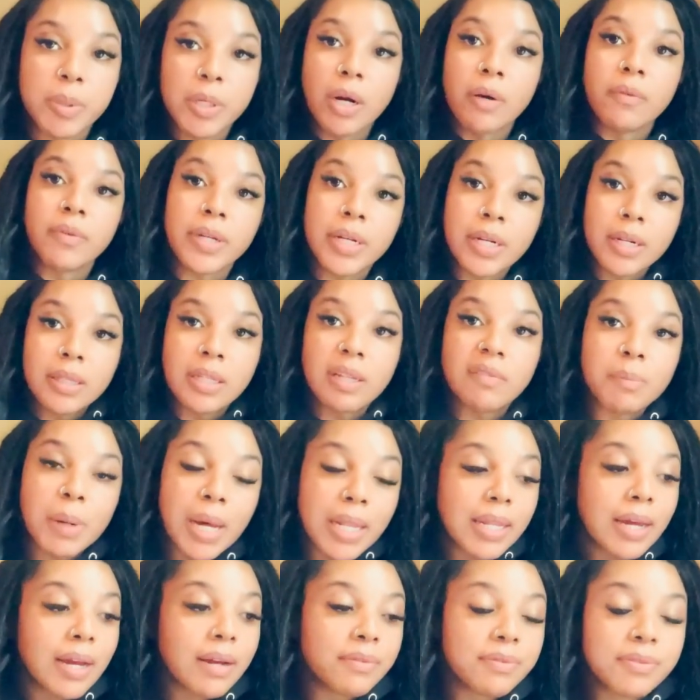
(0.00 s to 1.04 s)
be over here and live
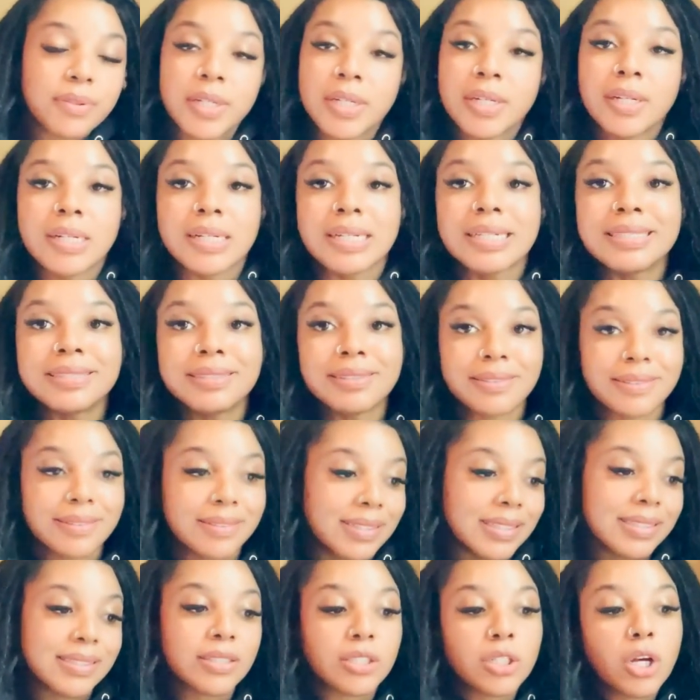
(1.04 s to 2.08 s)
my life because
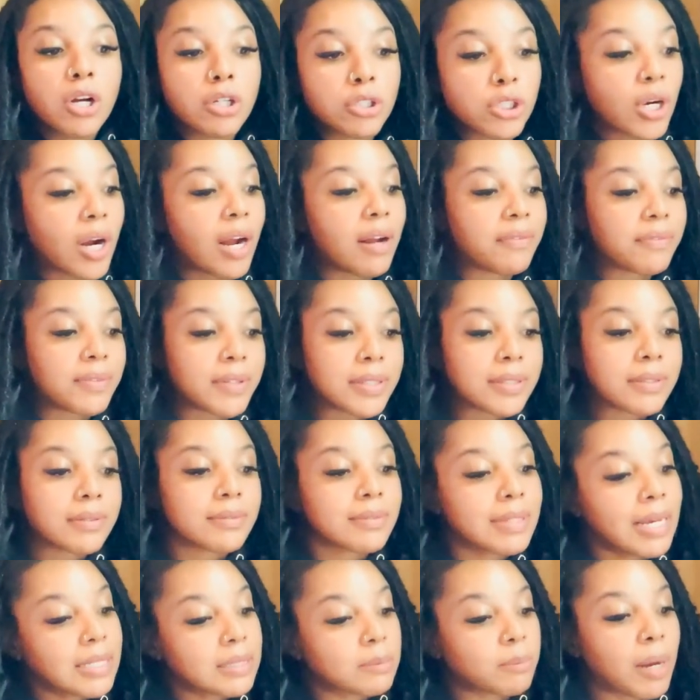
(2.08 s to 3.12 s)
this is all trifling.
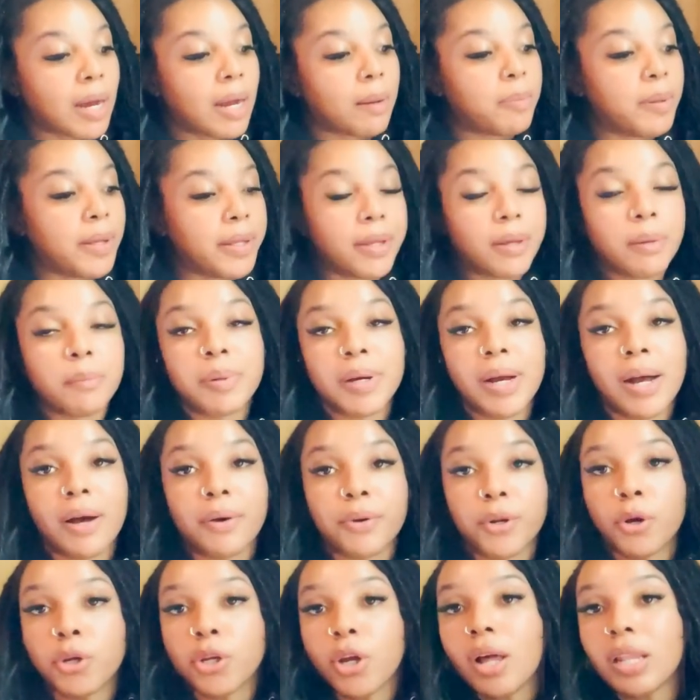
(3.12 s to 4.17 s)
That's my opinion, but I
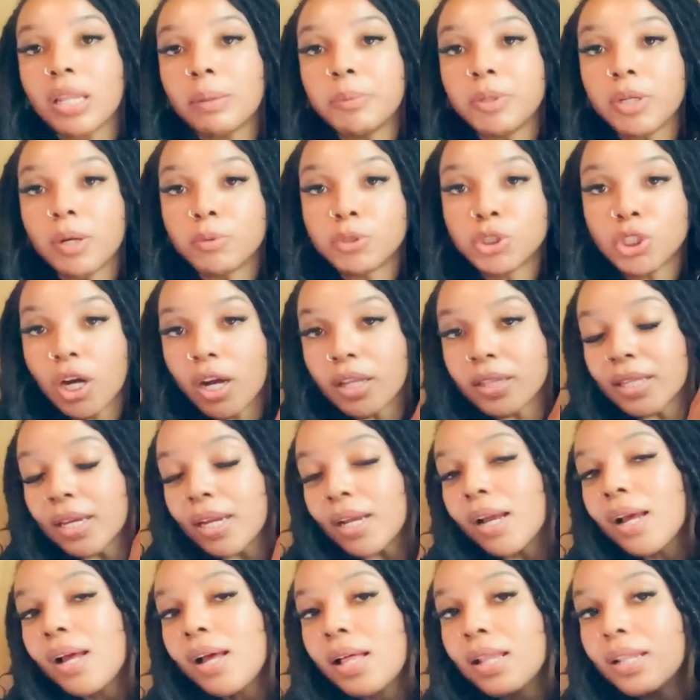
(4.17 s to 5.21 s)
don't know. Y'all let me know what y'all
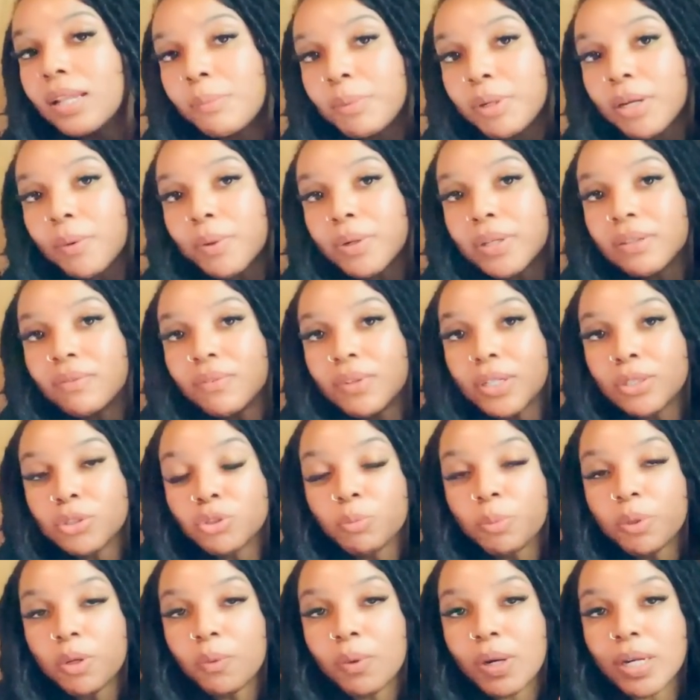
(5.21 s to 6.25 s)
think. Let me know what other videos
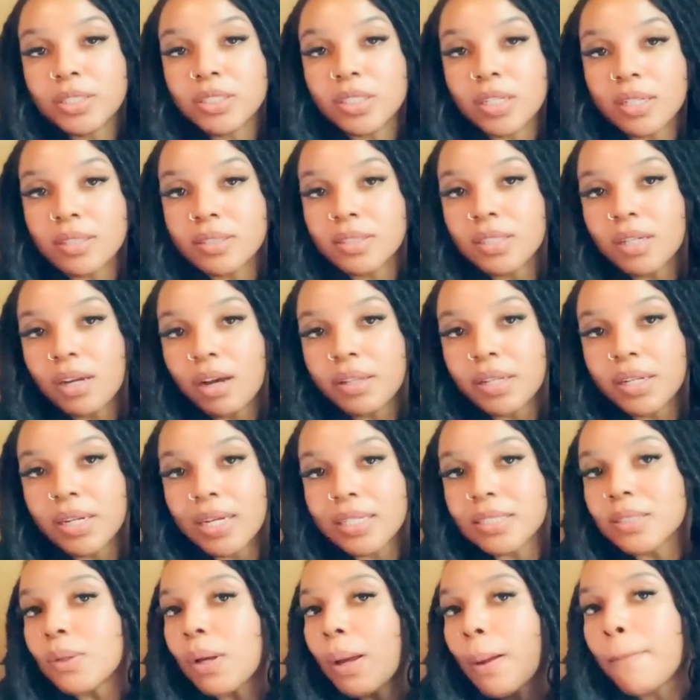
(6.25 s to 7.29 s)
you want to watch and I'll see you on the
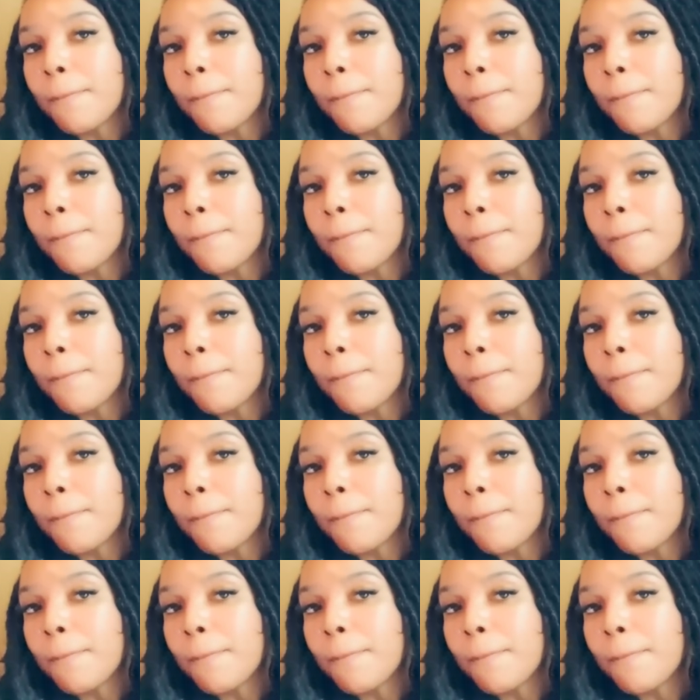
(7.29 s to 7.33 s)
next one.